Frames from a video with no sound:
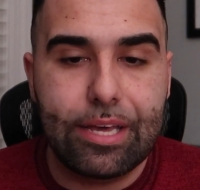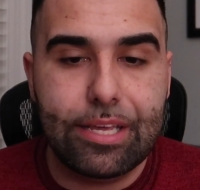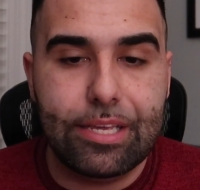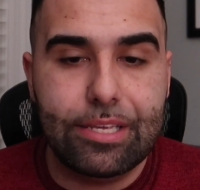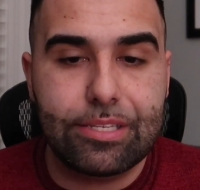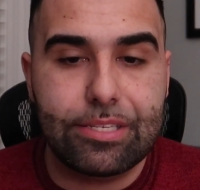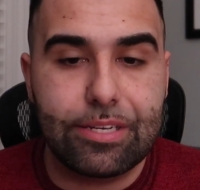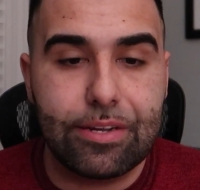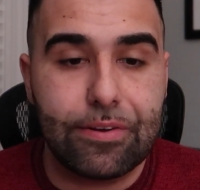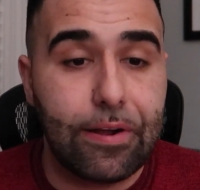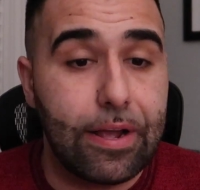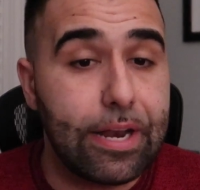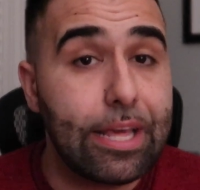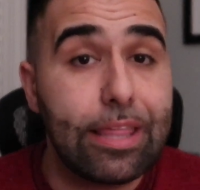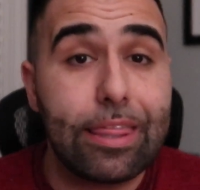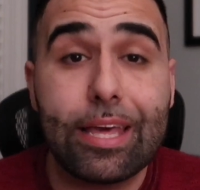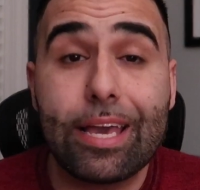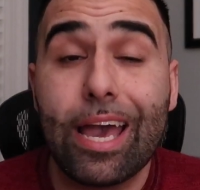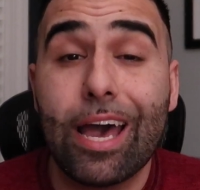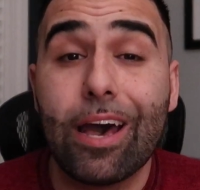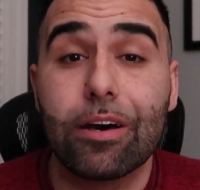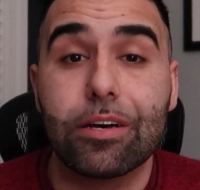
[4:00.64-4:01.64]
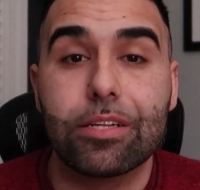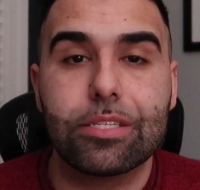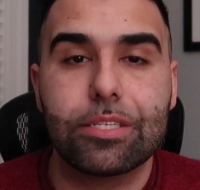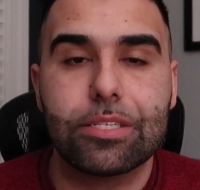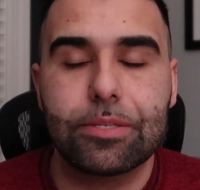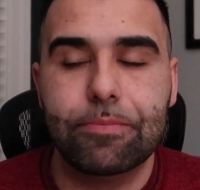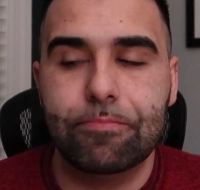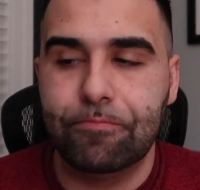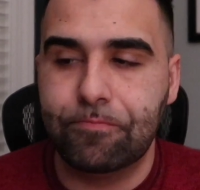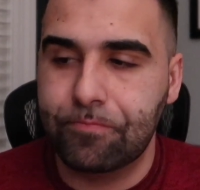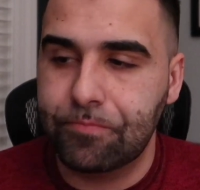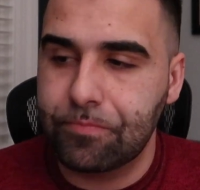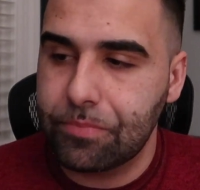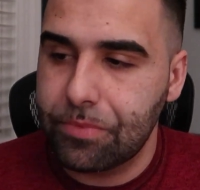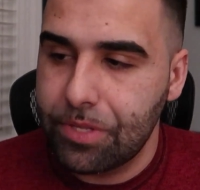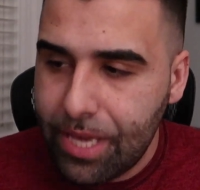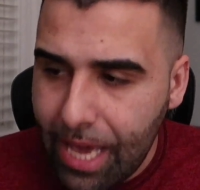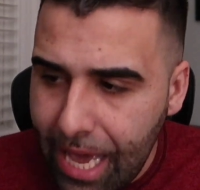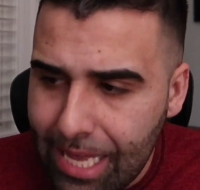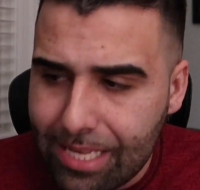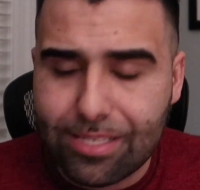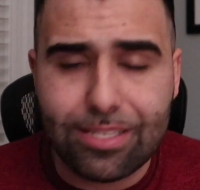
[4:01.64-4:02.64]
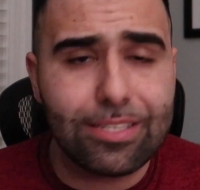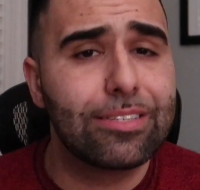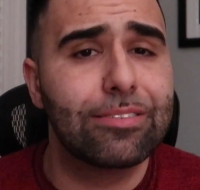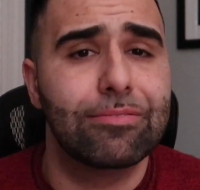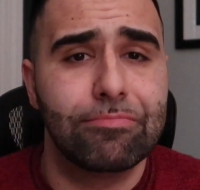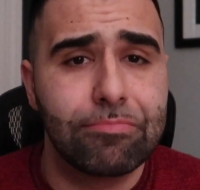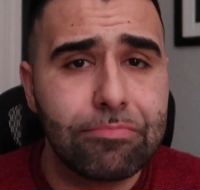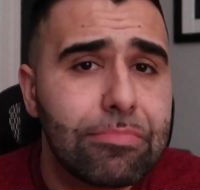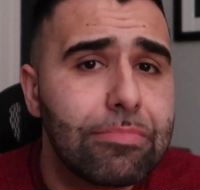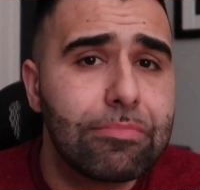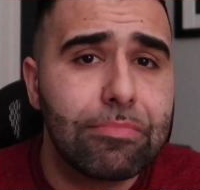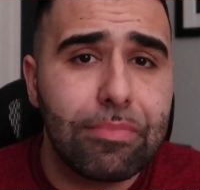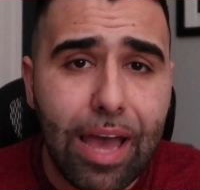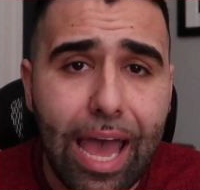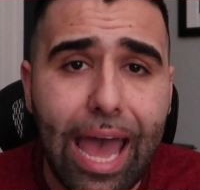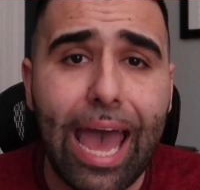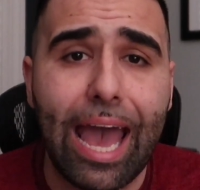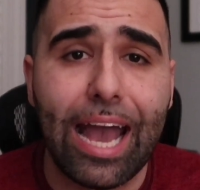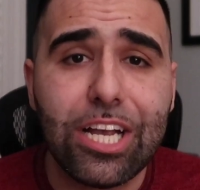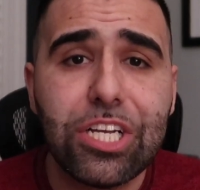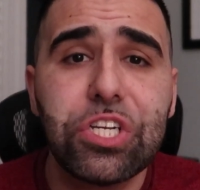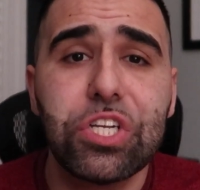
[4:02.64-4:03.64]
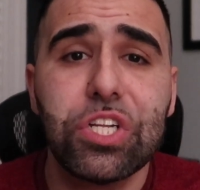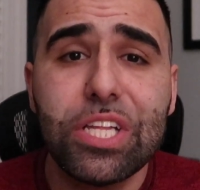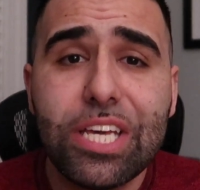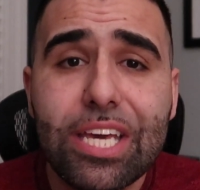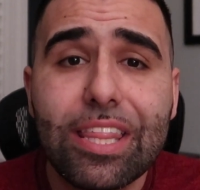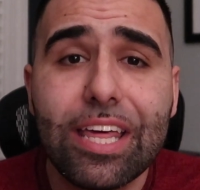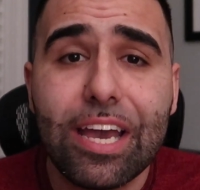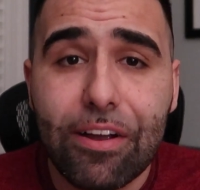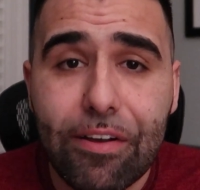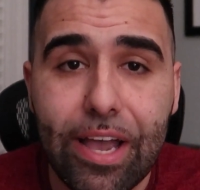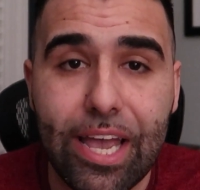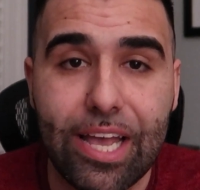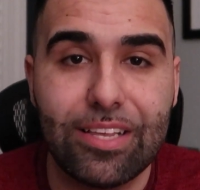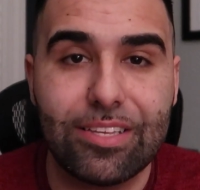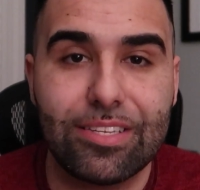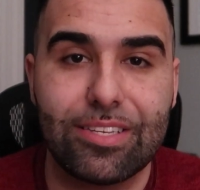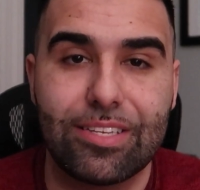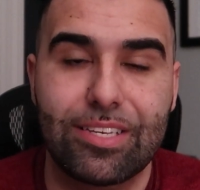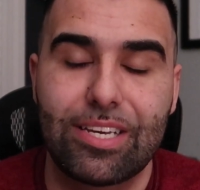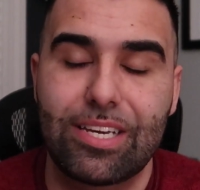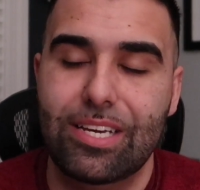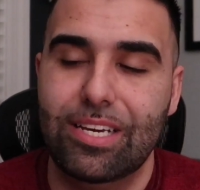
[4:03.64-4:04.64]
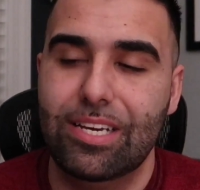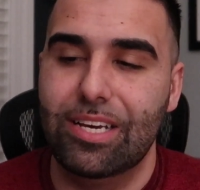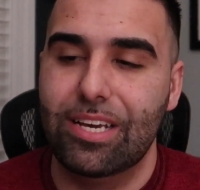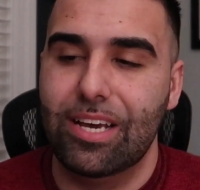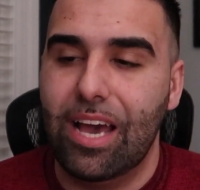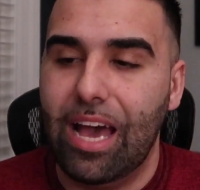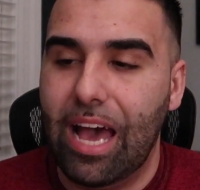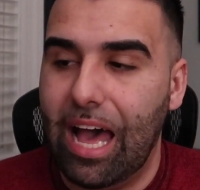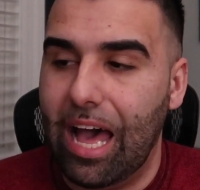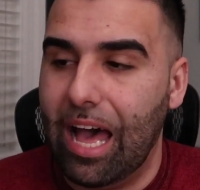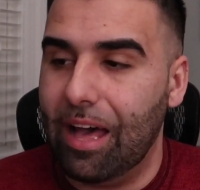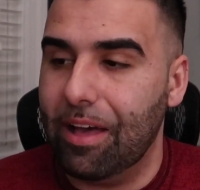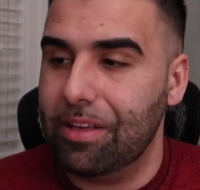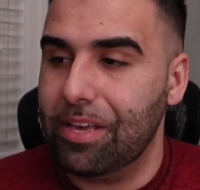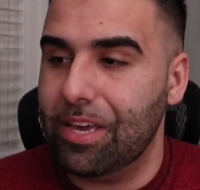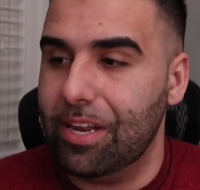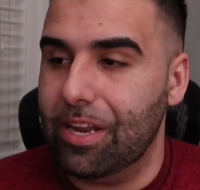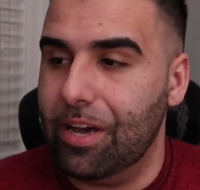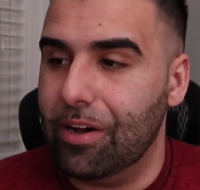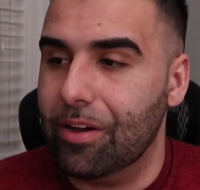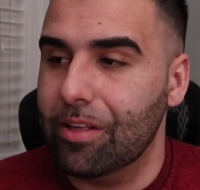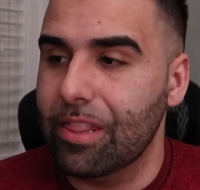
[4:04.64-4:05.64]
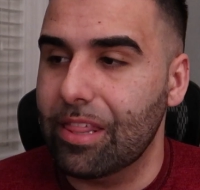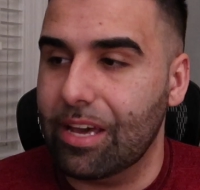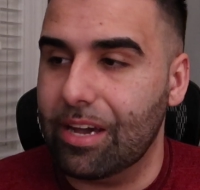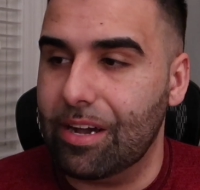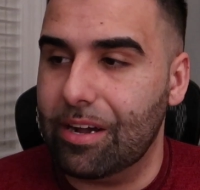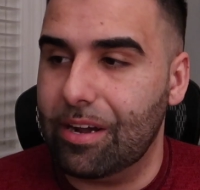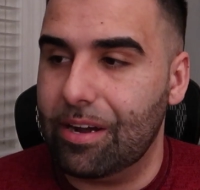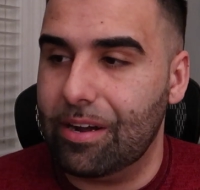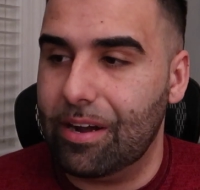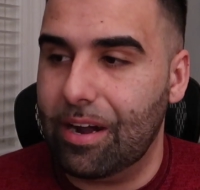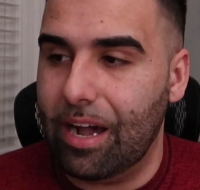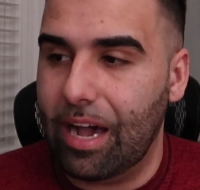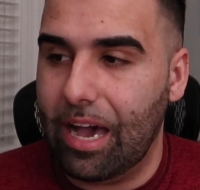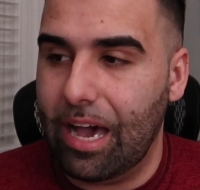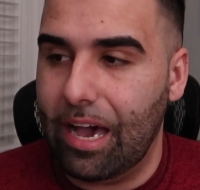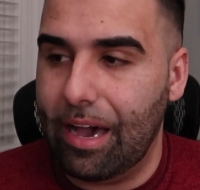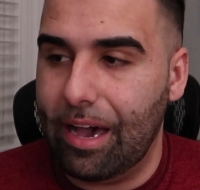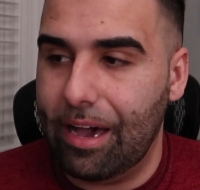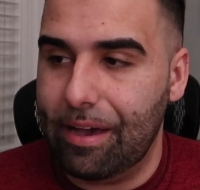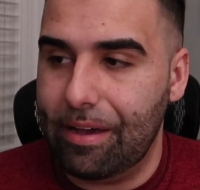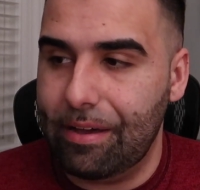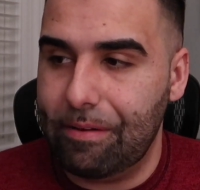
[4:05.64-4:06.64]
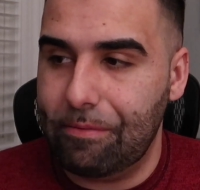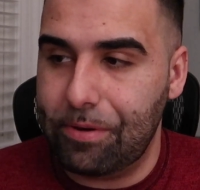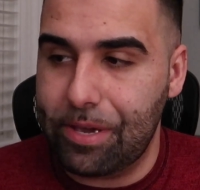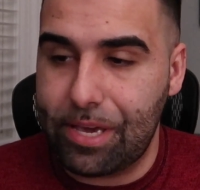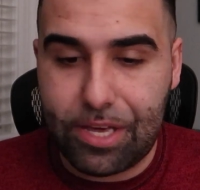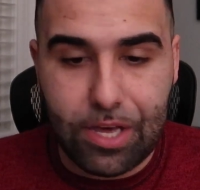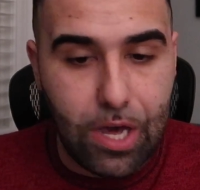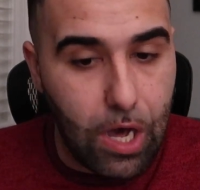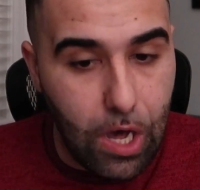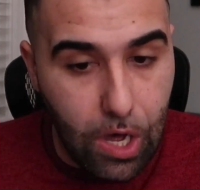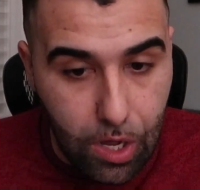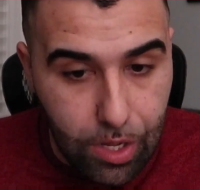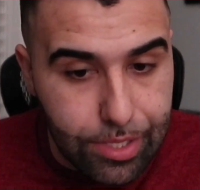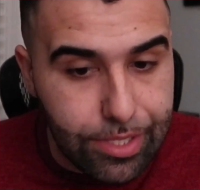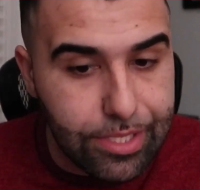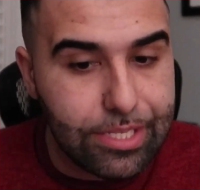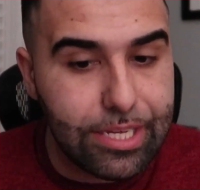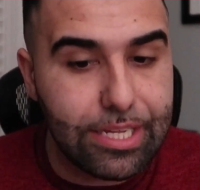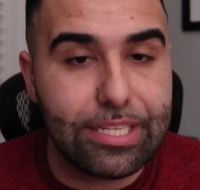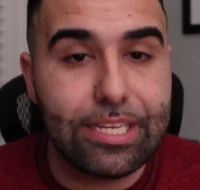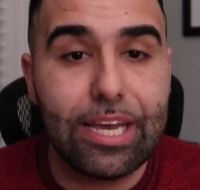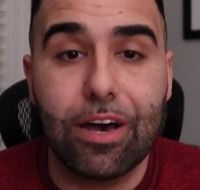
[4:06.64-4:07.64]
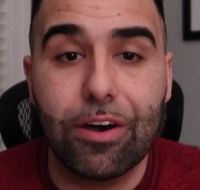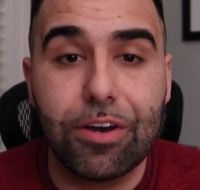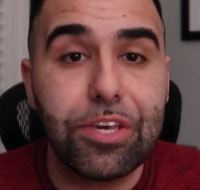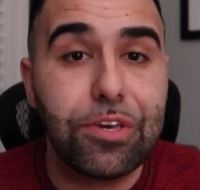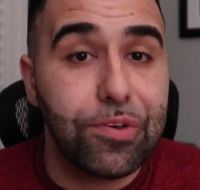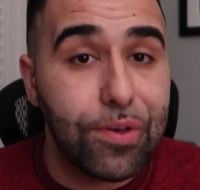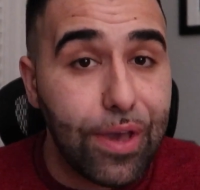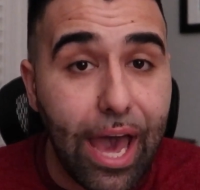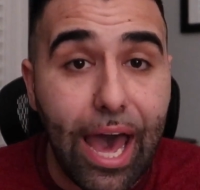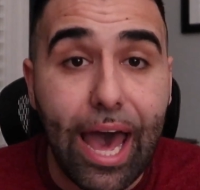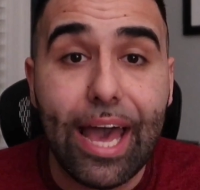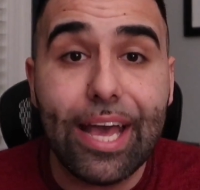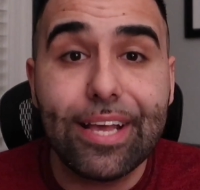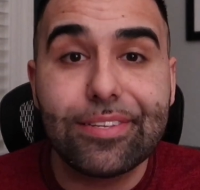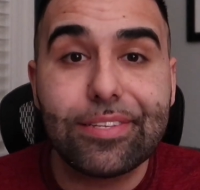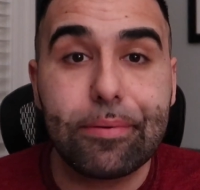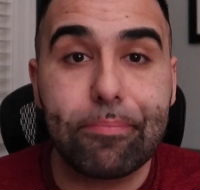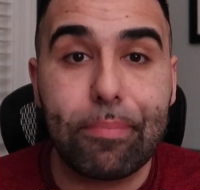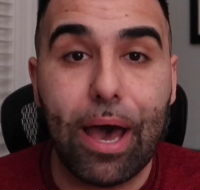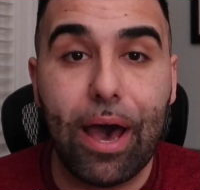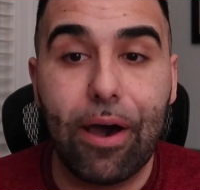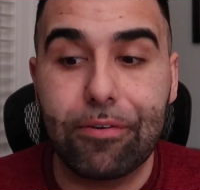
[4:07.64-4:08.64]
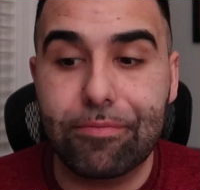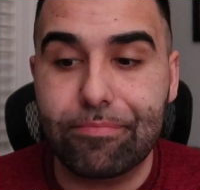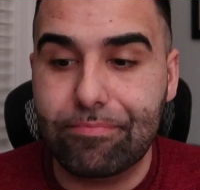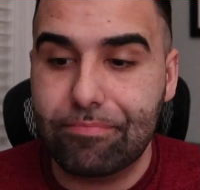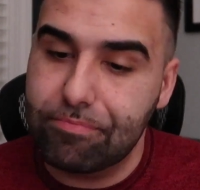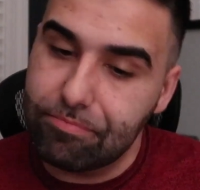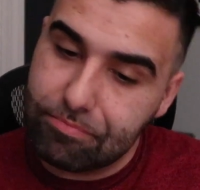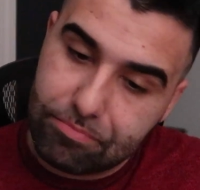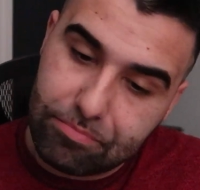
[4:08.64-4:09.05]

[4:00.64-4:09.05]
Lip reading: Is there anything else? Yes, actually there is. We called to tell you guys about